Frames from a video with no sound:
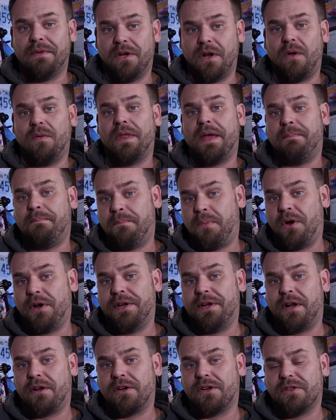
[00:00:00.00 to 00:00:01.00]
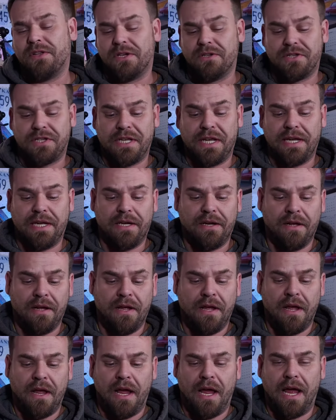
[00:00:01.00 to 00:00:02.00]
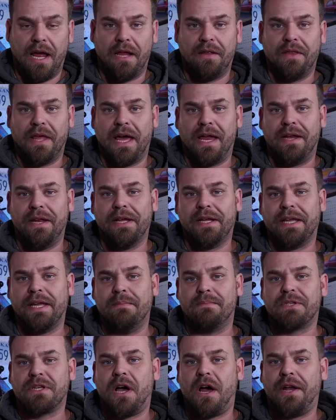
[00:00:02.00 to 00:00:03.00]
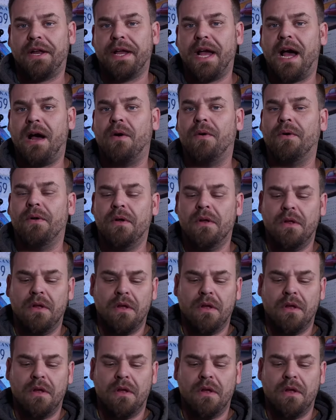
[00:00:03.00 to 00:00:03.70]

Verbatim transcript: you know, they put it under their seat and that it keeps cutting out.